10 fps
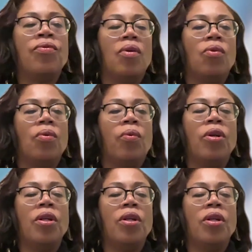one
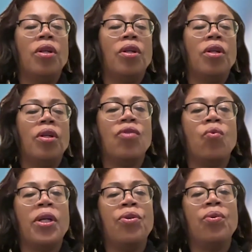of the things
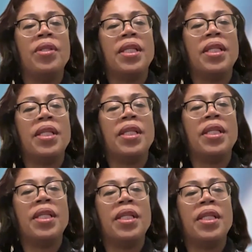we do tend to
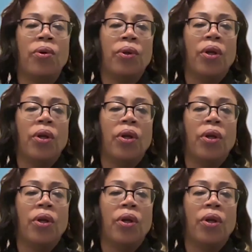ignore,